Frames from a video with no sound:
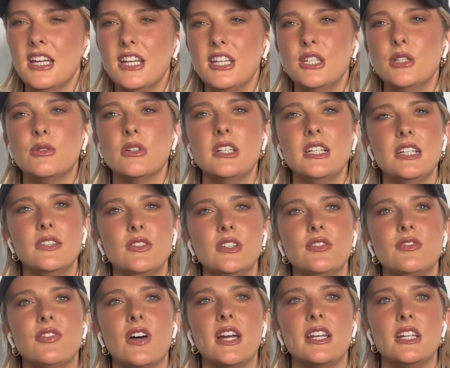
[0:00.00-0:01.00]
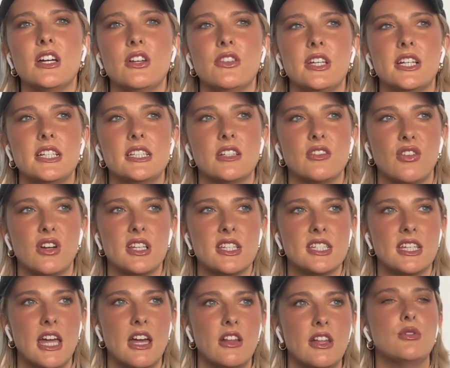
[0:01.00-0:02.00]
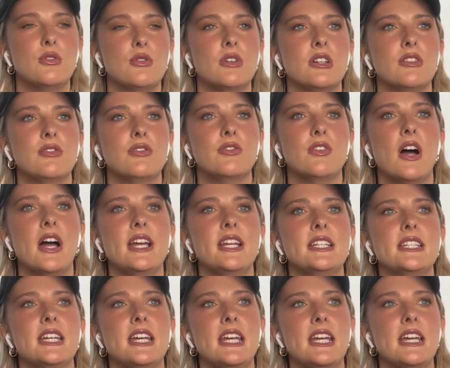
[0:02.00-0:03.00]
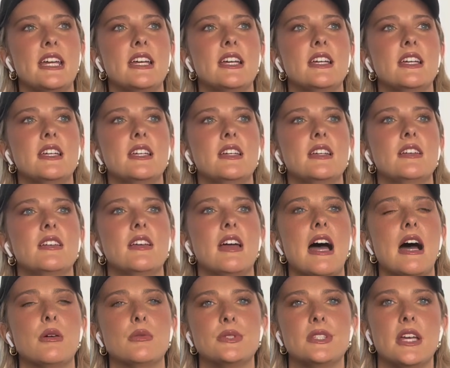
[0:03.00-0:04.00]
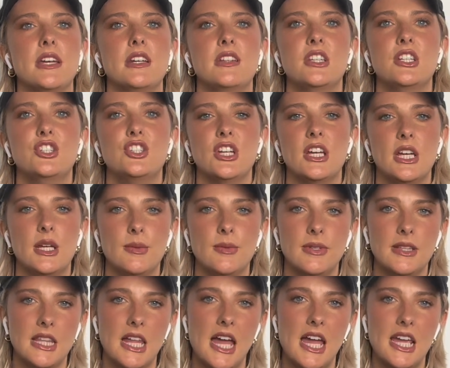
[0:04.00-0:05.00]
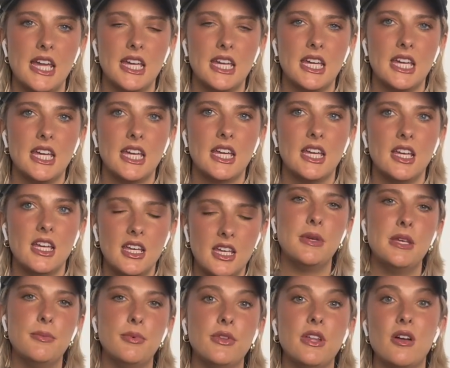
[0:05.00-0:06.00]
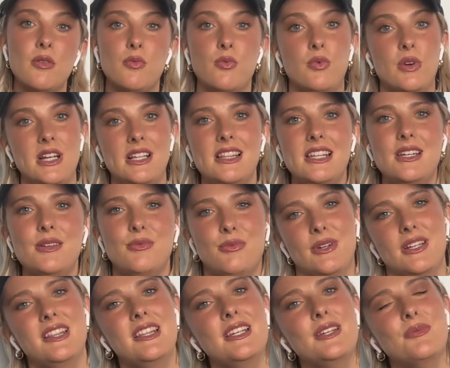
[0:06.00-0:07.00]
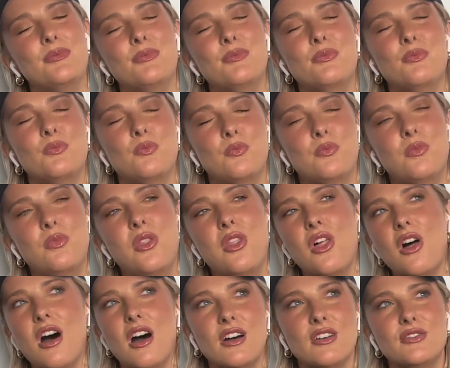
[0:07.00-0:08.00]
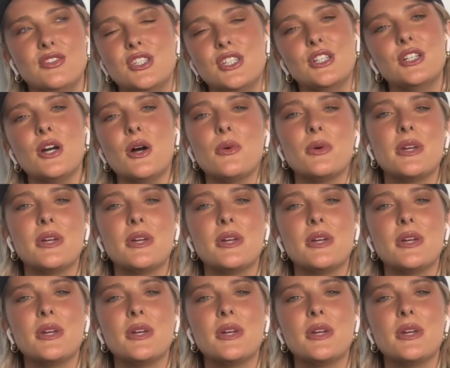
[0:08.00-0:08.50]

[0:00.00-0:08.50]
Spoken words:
you could even find it on like a different scale. Like you could find it outside of the gym, like people that really, really love to go